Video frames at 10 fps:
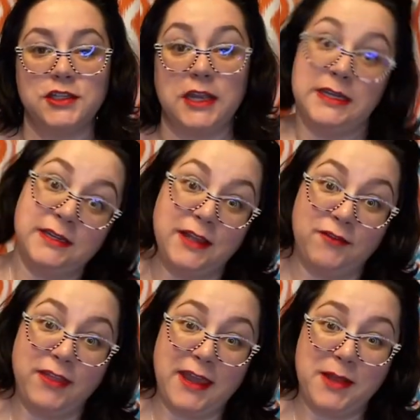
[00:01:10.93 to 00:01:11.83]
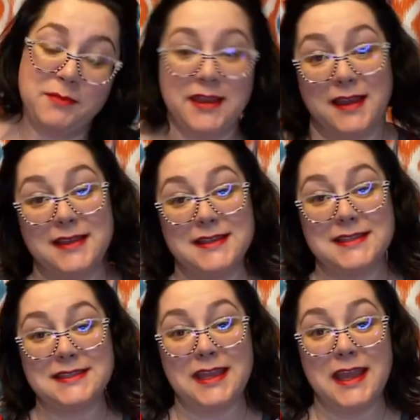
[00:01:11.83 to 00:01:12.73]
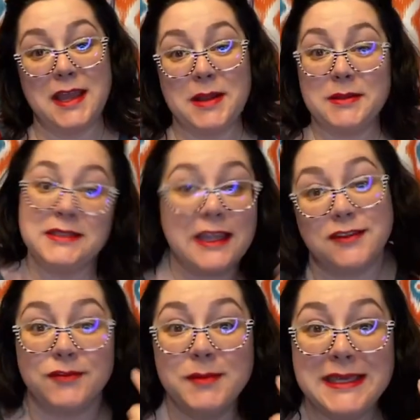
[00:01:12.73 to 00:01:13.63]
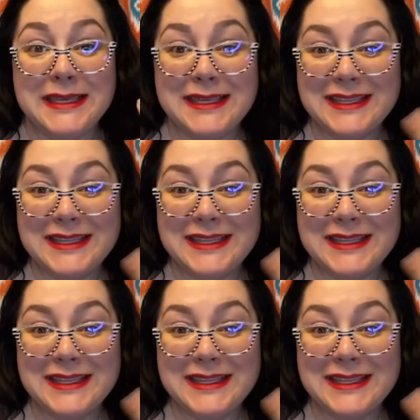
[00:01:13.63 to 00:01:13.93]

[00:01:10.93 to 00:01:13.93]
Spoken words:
I did cover that up because that's for me.